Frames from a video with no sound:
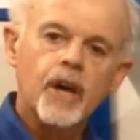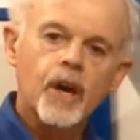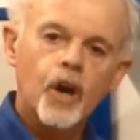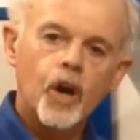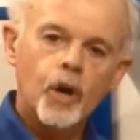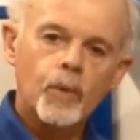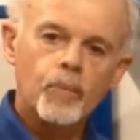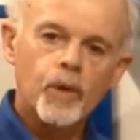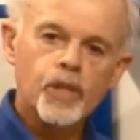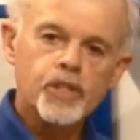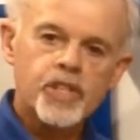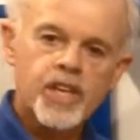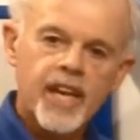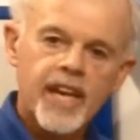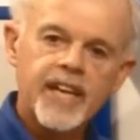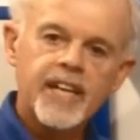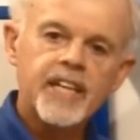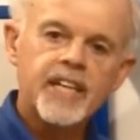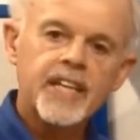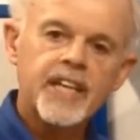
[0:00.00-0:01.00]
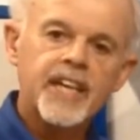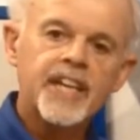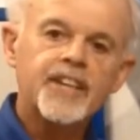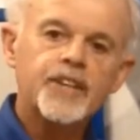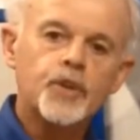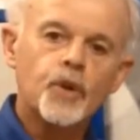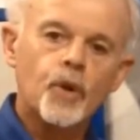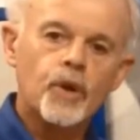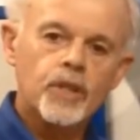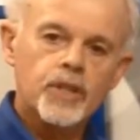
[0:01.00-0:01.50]
Almost any
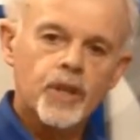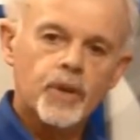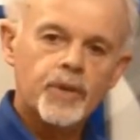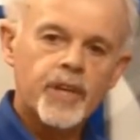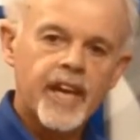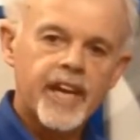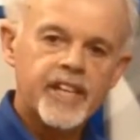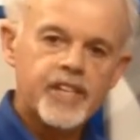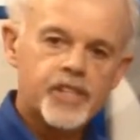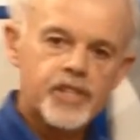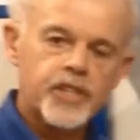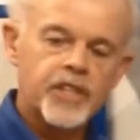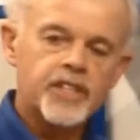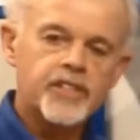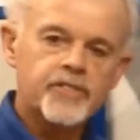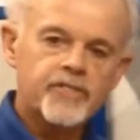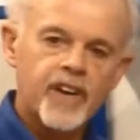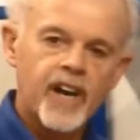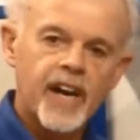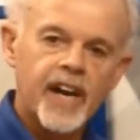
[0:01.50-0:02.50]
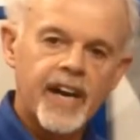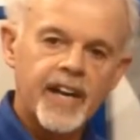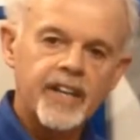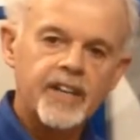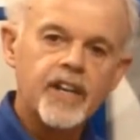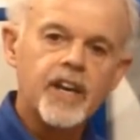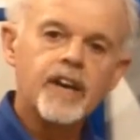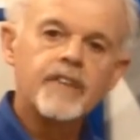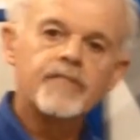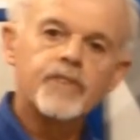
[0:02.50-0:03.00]
indoor location is fine
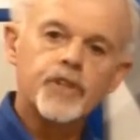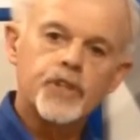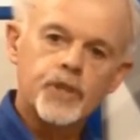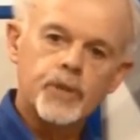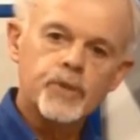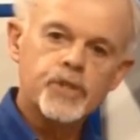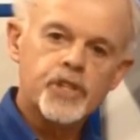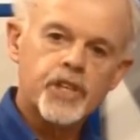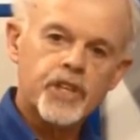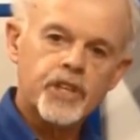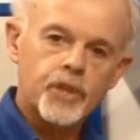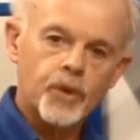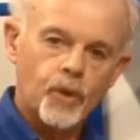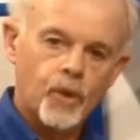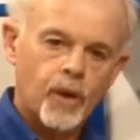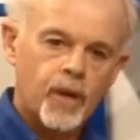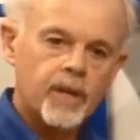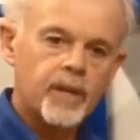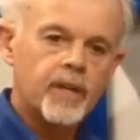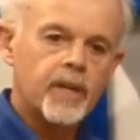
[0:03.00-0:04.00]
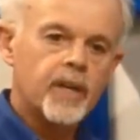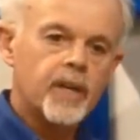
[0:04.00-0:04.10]
for using your